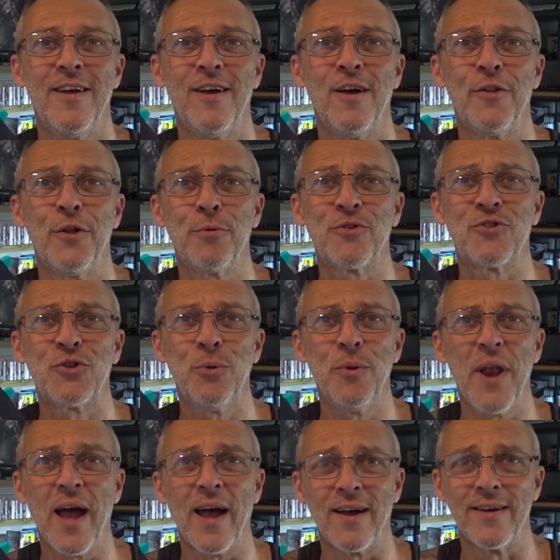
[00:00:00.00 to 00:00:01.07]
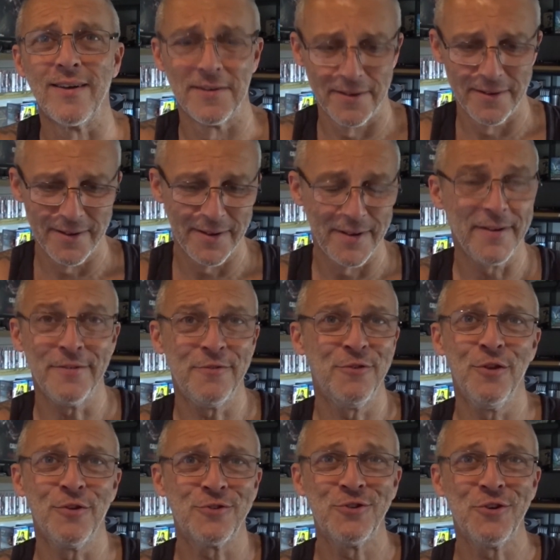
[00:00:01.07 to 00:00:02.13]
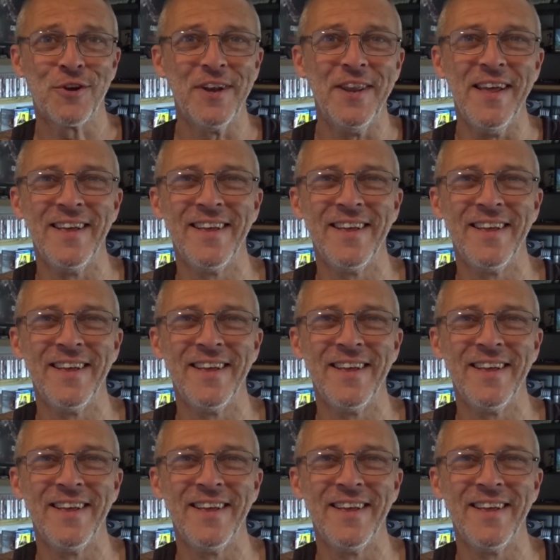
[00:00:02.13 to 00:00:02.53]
Although it's doing that, it's not sucking.